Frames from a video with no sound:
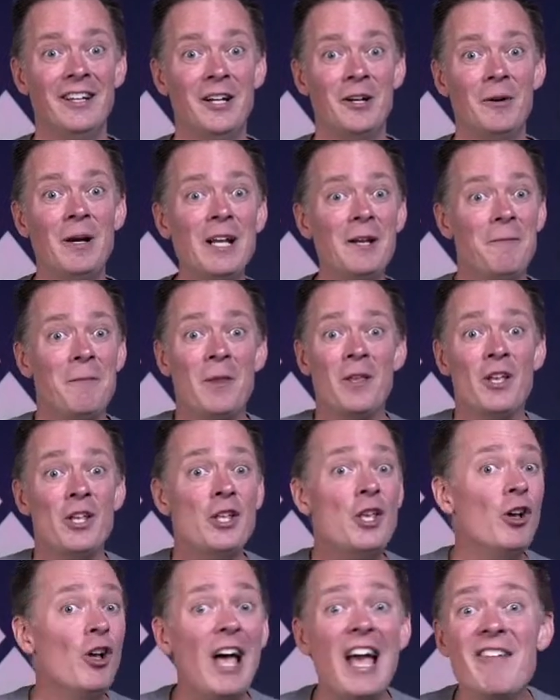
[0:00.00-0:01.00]
right?
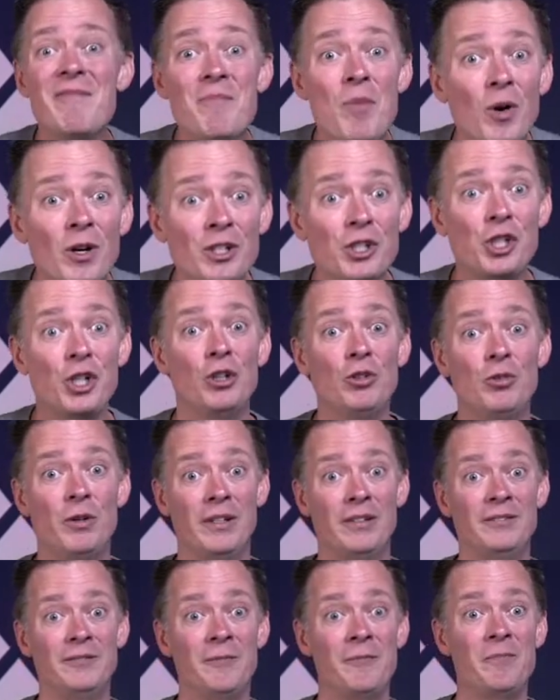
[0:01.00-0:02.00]
You'll have more
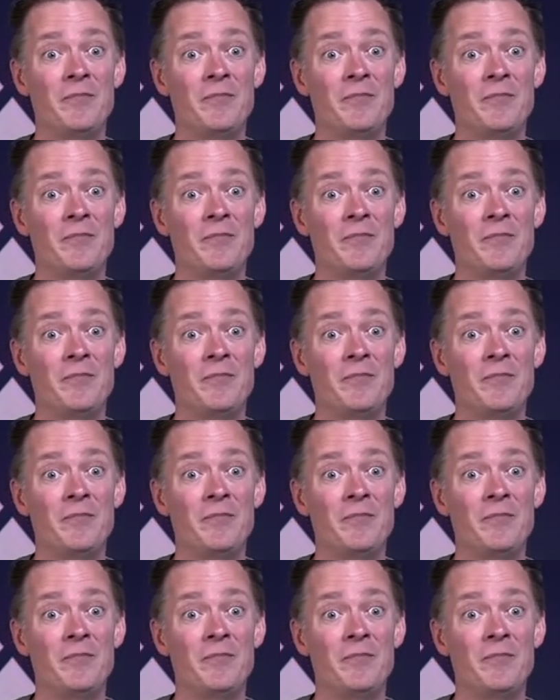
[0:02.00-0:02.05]
children.